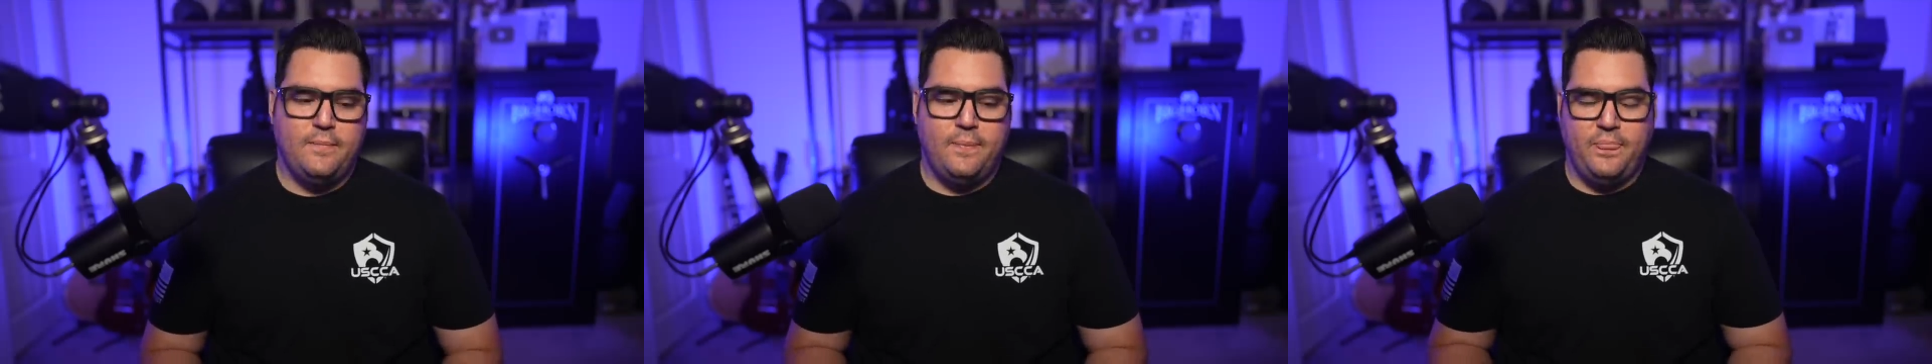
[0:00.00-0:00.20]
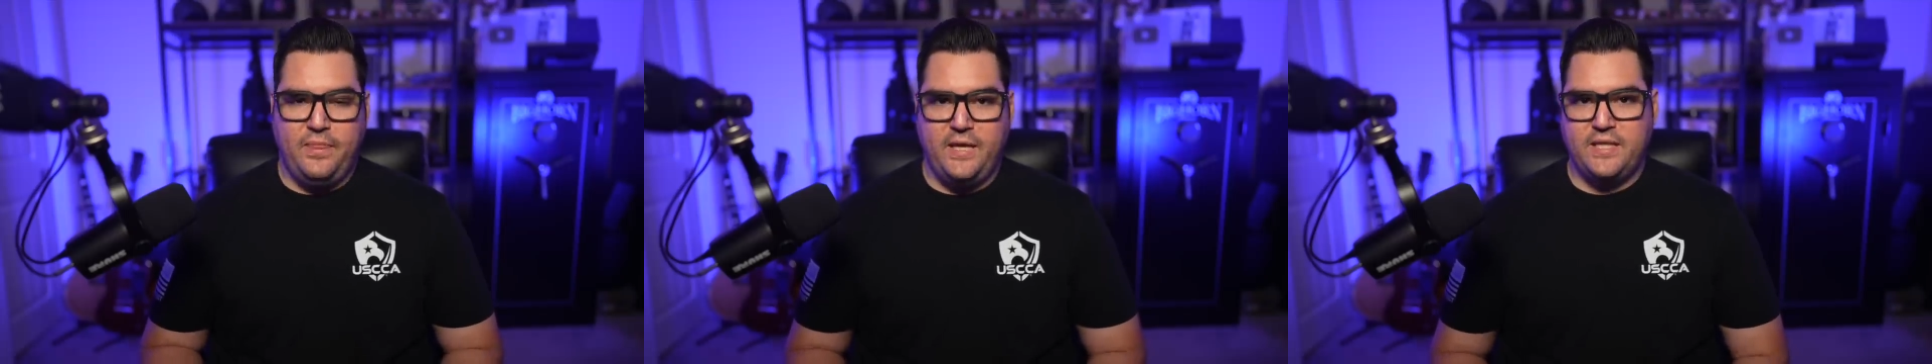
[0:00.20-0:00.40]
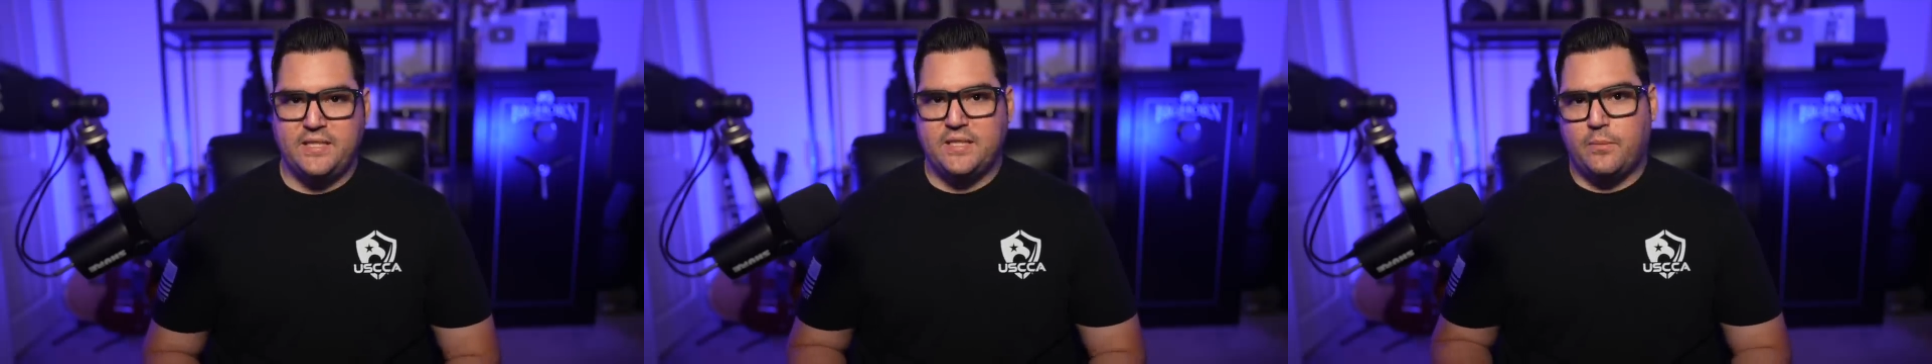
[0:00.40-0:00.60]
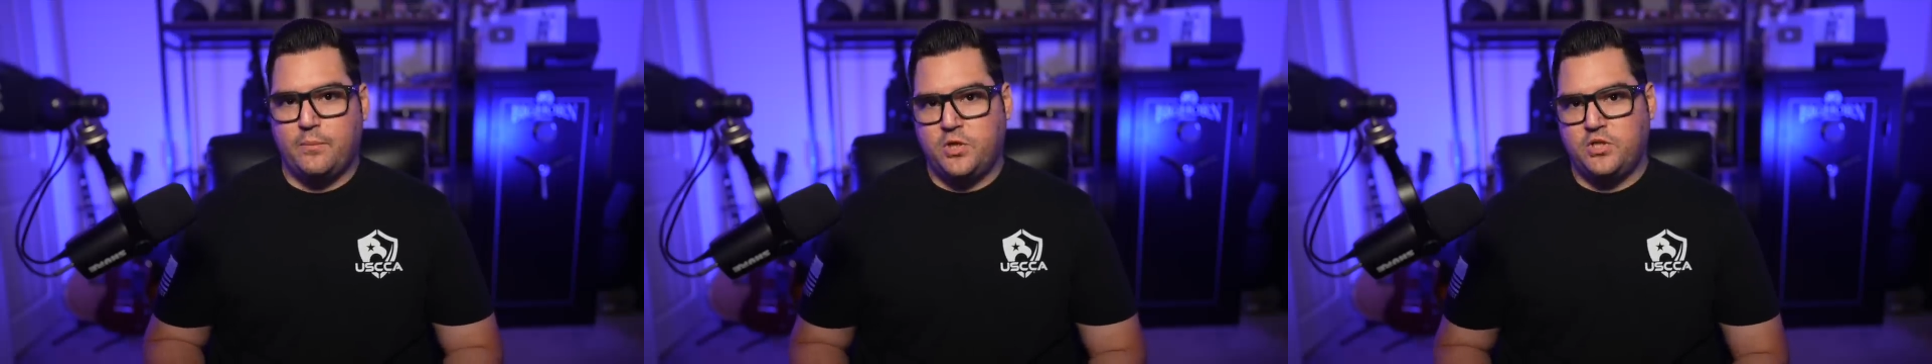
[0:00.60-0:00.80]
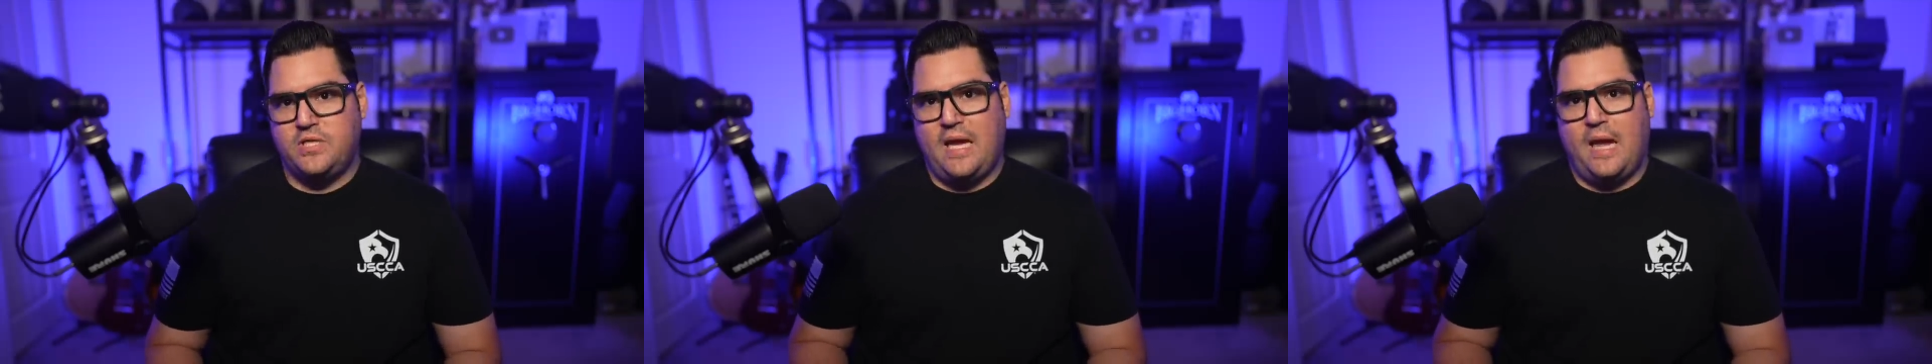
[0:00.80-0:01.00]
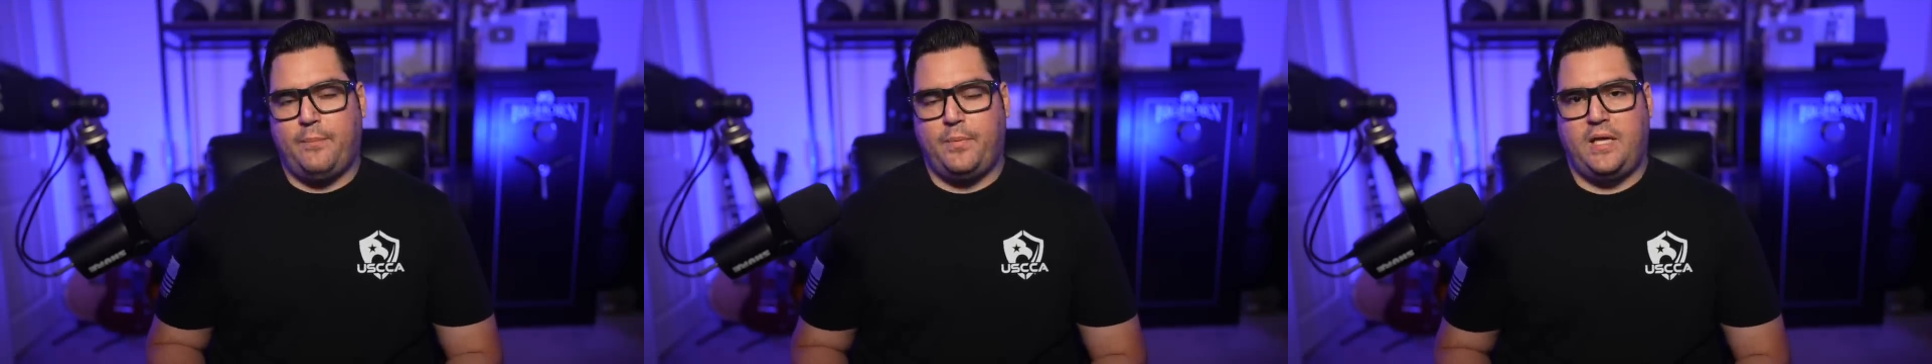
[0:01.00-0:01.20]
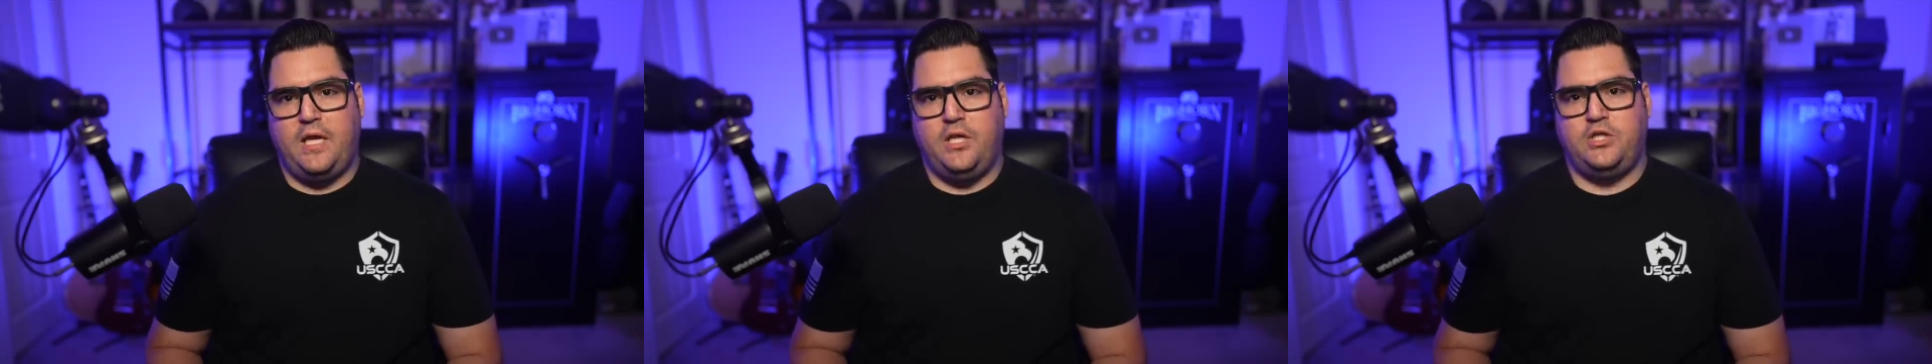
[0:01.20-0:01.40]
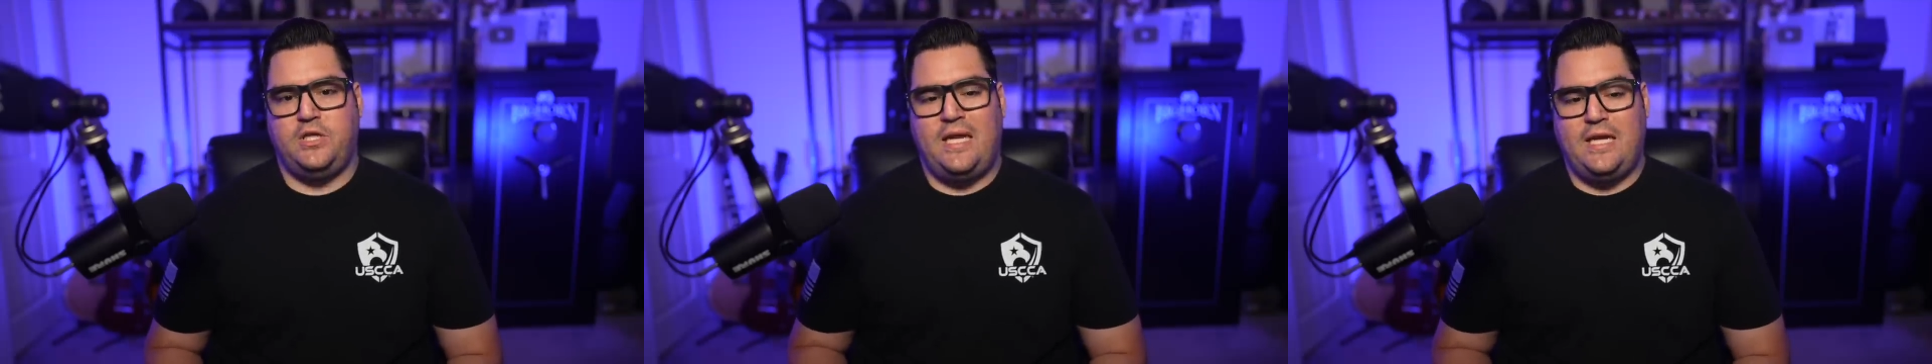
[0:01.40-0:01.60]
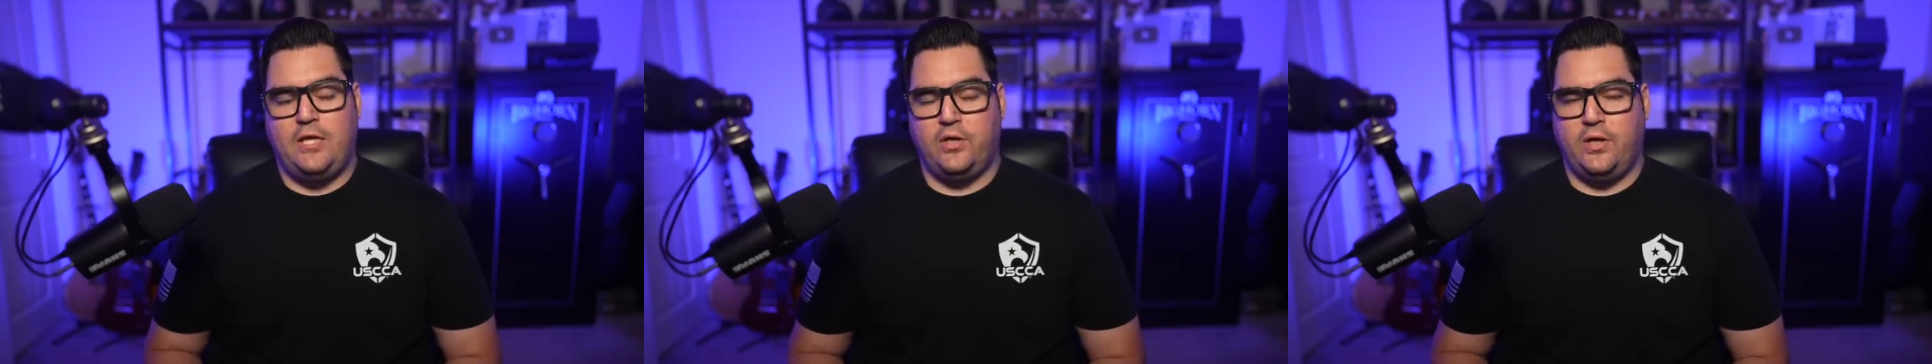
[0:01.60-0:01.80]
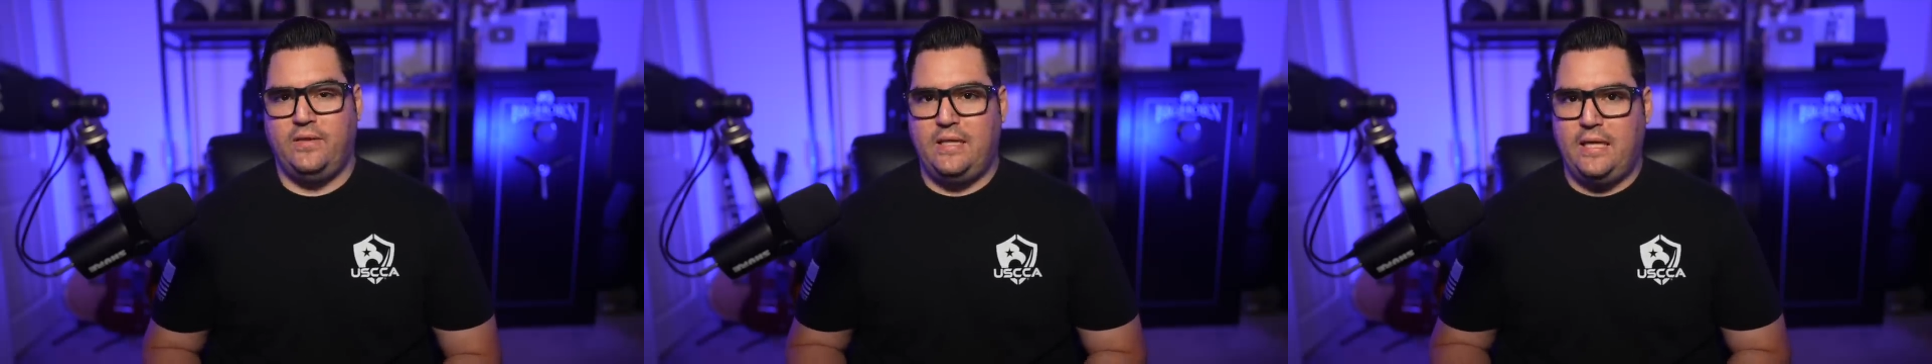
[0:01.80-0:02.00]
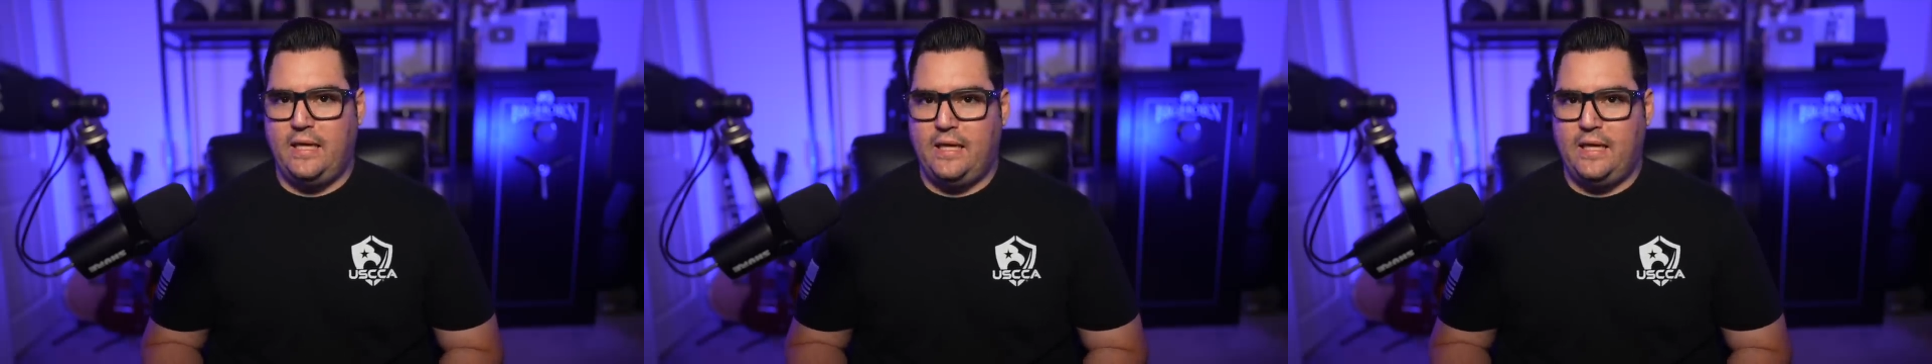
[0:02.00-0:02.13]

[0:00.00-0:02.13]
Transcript: This emergency application here in the